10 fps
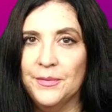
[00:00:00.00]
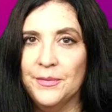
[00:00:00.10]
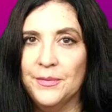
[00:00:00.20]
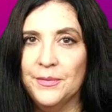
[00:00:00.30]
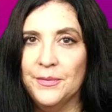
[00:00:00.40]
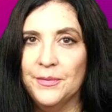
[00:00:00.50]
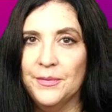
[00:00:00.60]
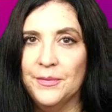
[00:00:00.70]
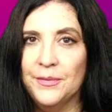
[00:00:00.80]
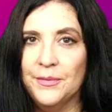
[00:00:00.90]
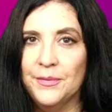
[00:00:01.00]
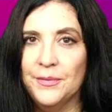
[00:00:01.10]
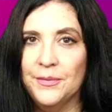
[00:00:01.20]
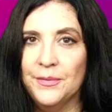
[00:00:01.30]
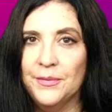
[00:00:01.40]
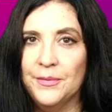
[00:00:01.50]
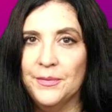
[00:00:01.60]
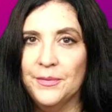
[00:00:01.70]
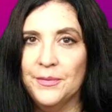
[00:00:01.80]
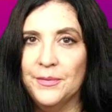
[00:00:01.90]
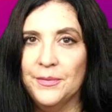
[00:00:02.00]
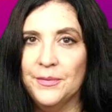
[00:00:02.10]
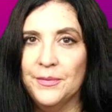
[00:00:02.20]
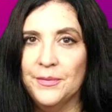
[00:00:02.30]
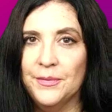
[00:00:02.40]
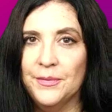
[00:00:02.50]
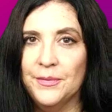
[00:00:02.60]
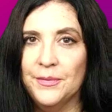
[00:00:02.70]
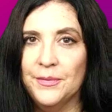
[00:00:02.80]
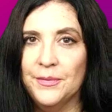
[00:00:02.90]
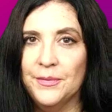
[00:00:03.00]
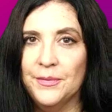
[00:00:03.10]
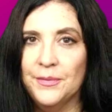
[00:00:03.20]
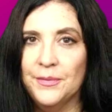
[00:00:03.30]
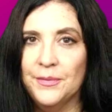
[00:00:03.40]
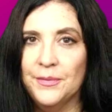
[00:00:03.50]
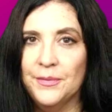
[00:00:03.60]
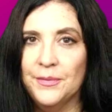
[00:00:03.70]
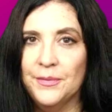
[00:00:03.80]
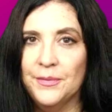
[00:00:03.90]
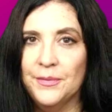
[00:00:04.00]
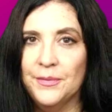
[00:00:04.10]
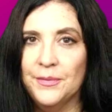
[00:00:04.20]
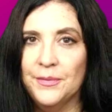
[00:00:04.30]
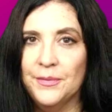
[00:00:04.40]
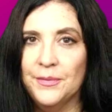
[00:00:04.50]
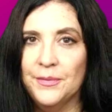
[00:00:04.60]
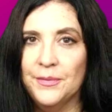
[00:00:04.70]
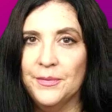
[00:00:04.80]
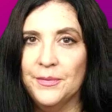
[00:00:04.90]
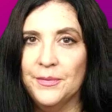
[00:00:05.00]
This is a still picture; no speech is visible.